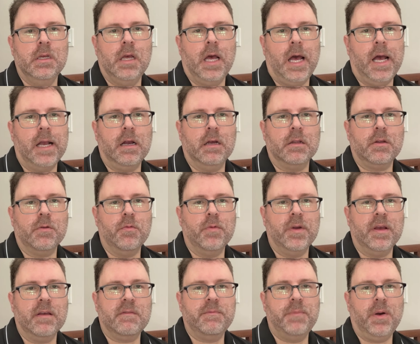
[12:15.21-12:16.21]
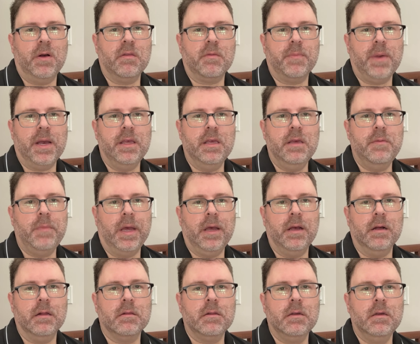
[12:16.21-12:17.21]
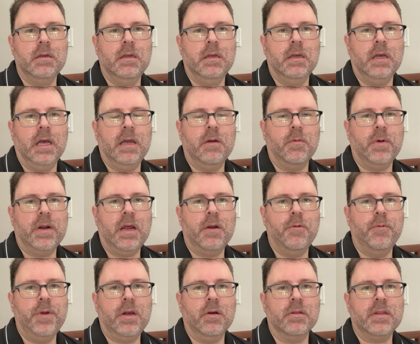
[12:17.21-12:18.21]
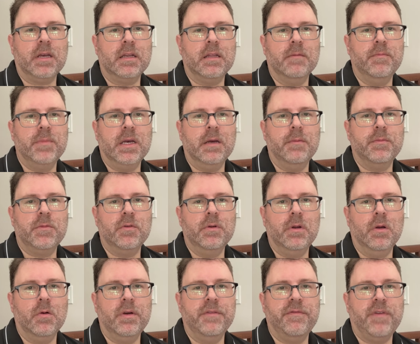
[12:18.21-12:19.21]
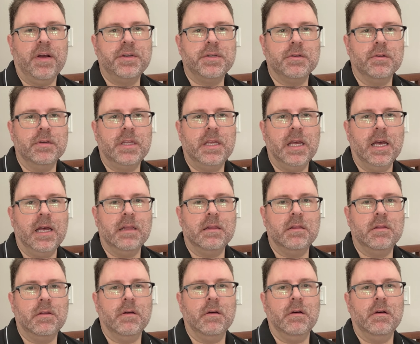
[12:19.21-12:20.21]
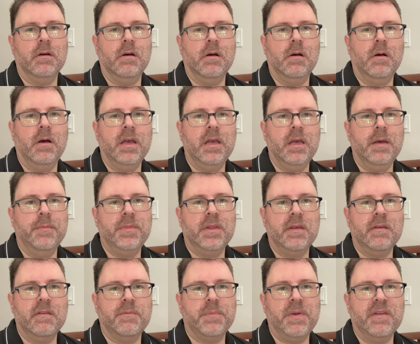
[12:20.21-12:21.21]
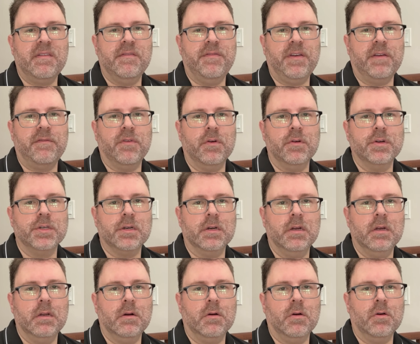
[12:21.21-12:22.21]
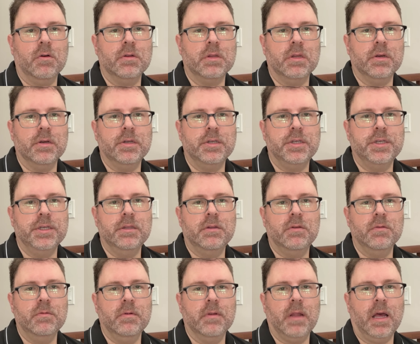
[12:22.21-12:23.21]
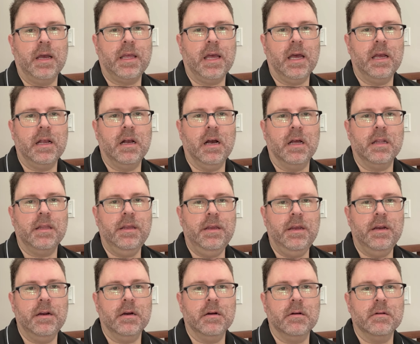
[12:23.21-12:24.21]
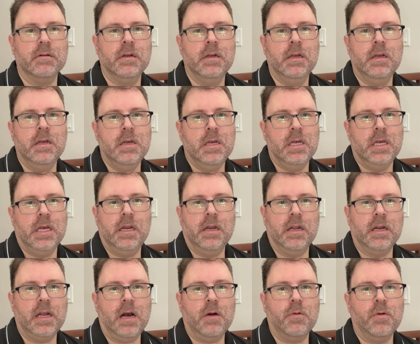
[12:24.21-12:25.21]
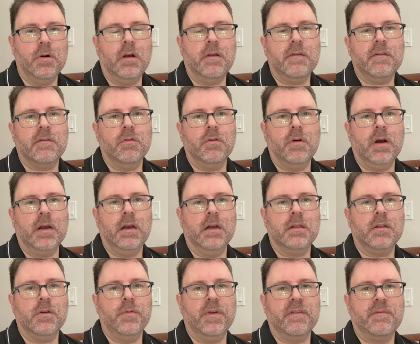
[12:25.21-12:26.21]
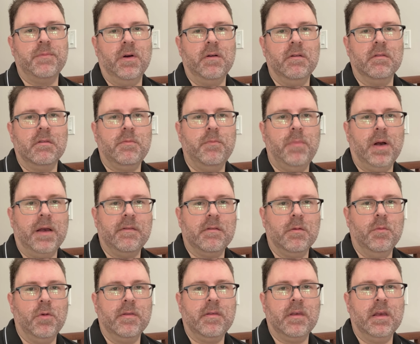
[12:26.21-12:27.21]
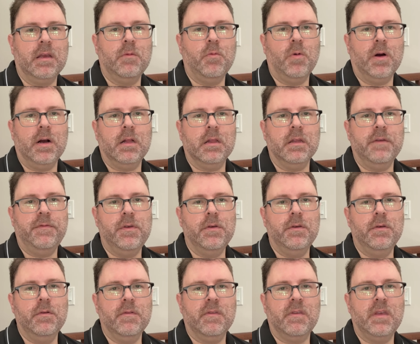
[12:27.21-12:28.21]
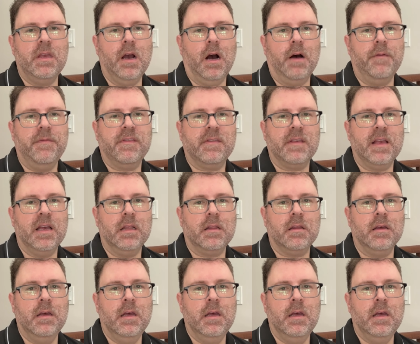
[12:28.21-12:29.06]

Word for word: I got a response by email. And when I recontacted them to know if I should get the AMD specific version or the G2 like I got here, in an hour also I got a response by someone saying, "Well, if you use the offset